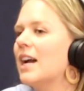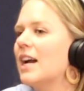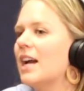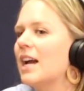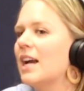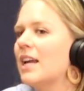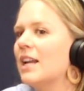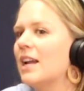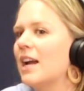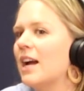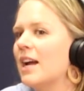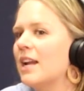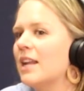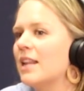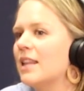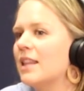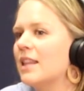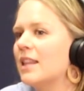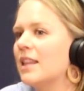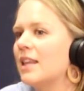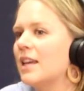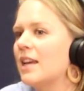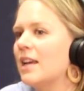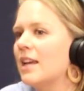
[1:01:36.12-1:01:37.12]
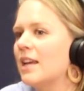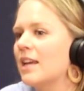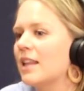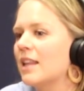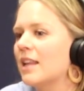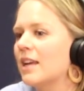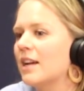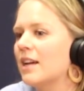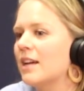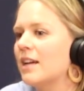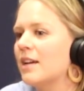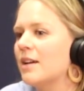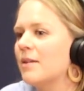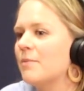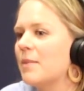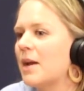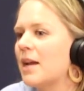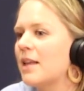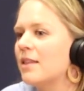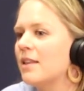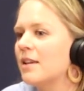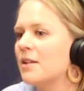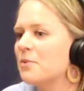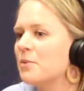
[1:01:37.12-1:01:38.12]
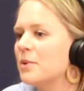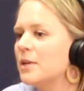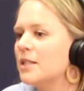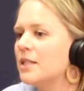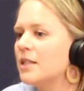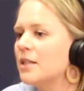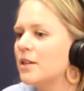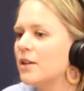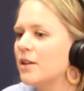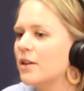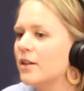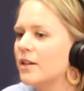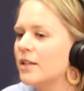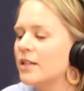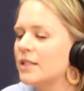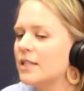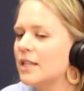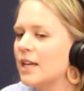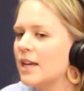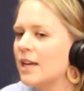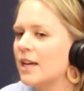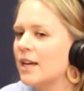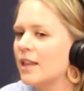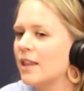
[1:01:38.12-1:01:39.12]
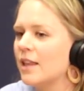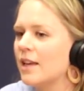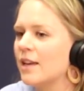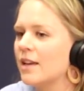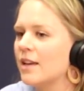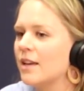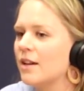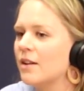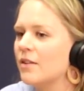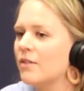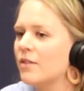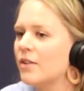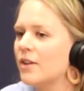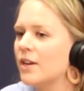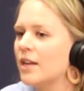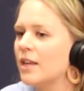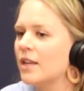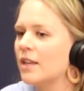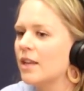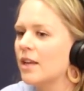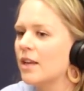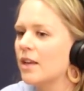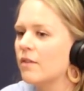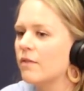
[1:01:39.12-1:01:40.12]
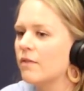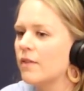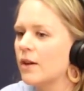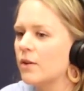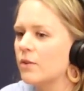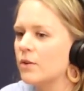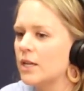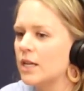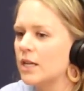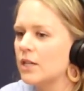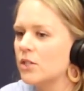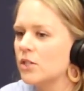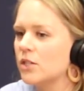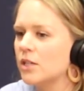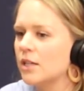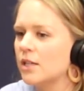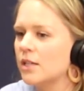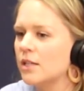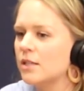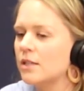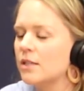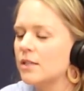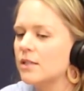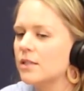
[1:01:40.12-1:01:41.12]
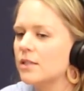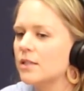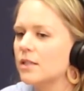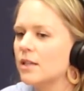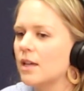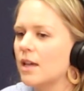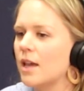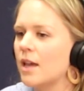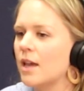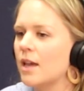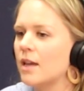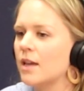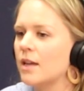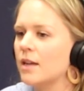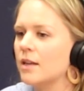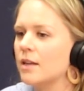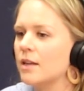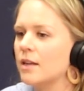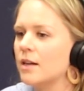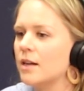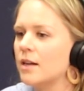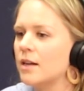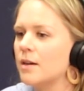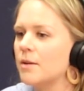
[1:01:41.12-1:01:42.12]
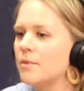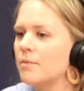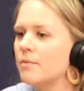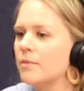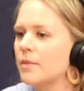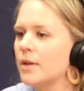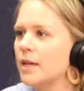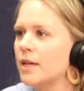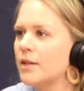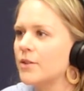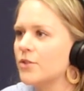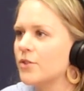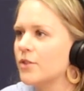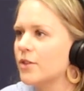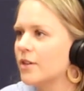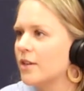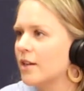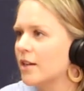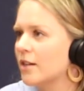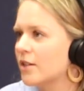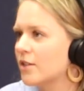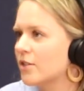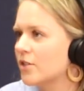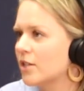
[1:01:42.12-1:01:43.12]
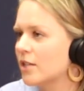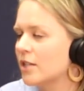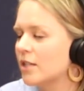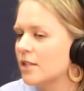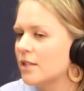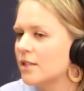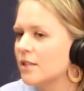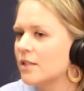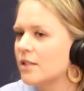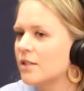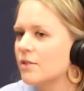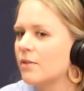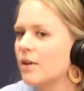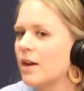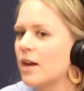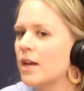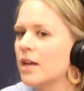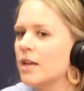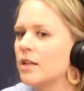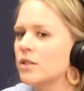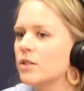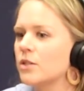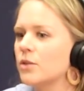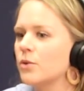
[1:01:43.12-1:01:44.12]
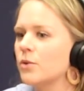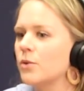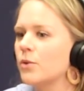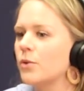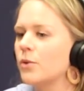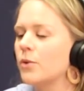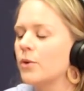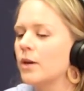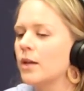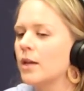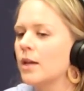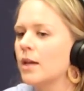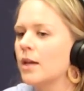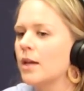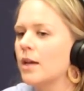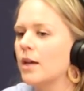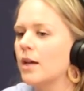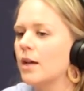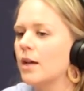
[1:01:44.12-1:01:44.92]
Yeah, I think we did a good day at like covering like foundations and introductions, right, to